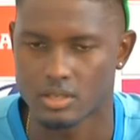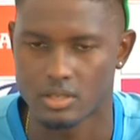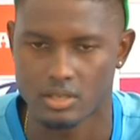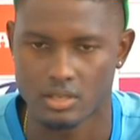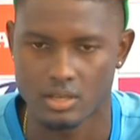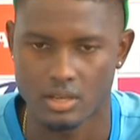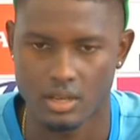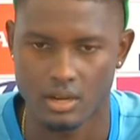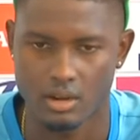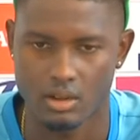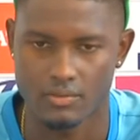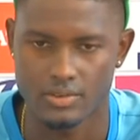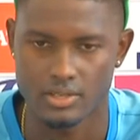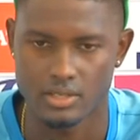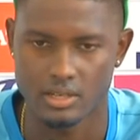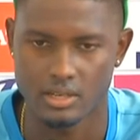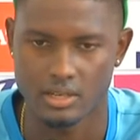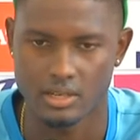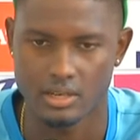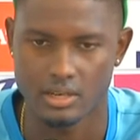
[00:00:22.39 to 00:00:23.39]
and
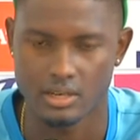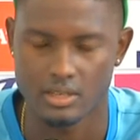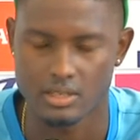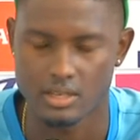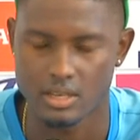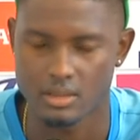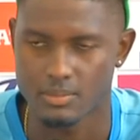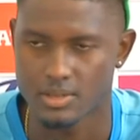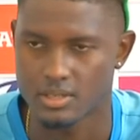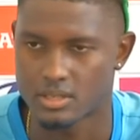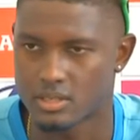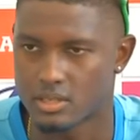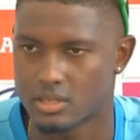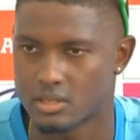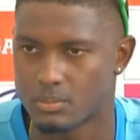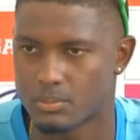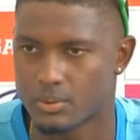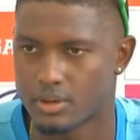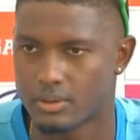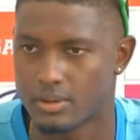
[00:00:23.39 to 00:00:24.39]
obviously leading the team
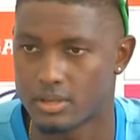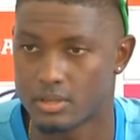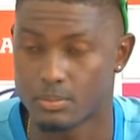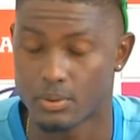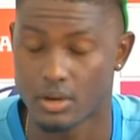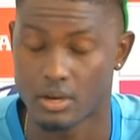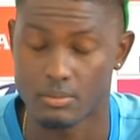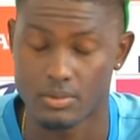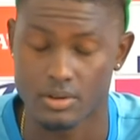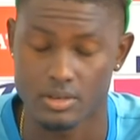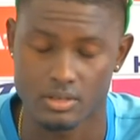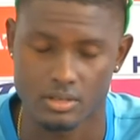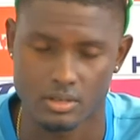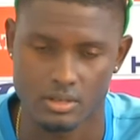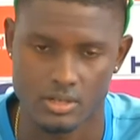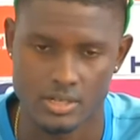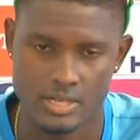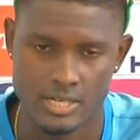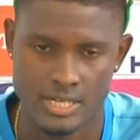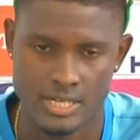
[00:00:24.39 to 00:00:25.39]
is primary. So